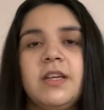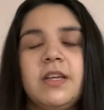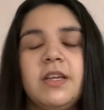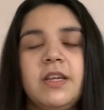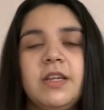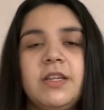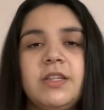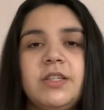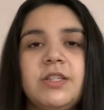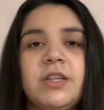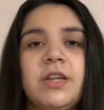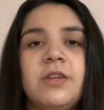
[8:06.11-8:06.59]

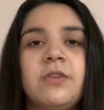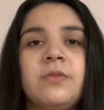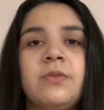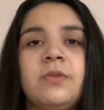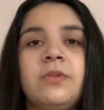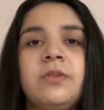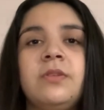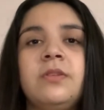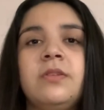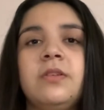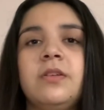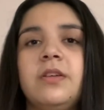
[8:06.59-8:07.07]
In
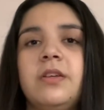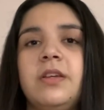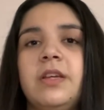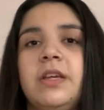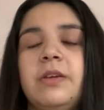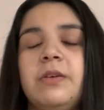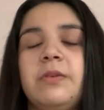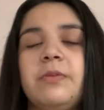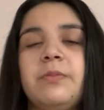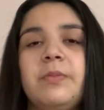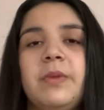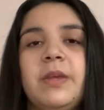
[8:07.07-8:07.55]
general,
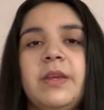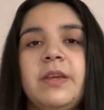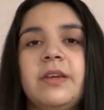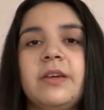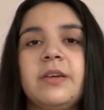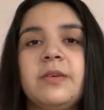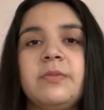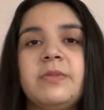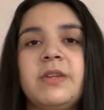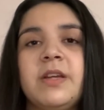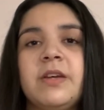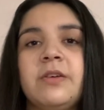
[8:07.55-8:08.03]
it may
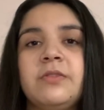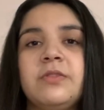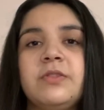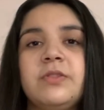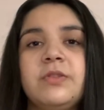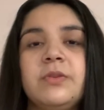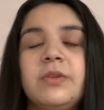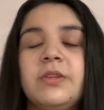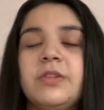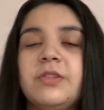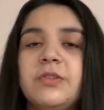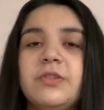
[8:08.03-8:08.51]
come down
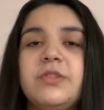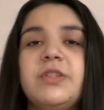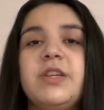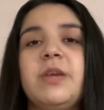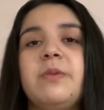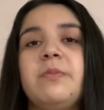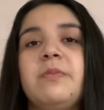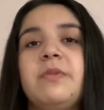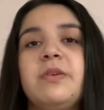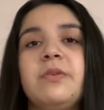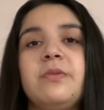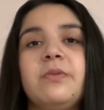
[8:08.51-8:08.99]
to
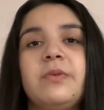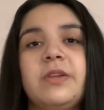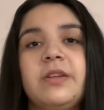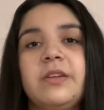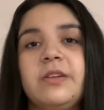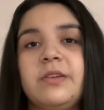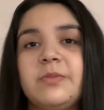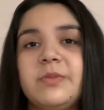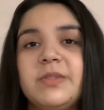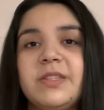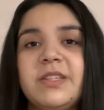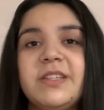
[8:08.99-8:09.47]
entertainment when it
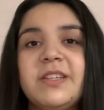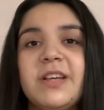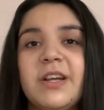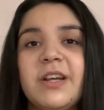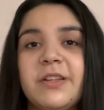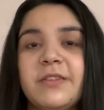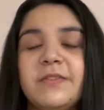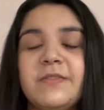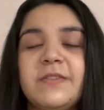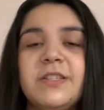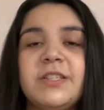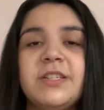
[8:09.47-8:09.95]
comes to
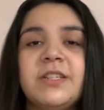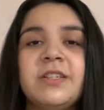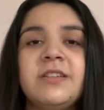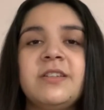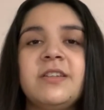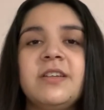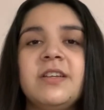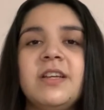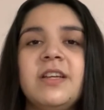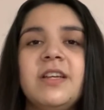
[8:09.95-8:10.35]
television.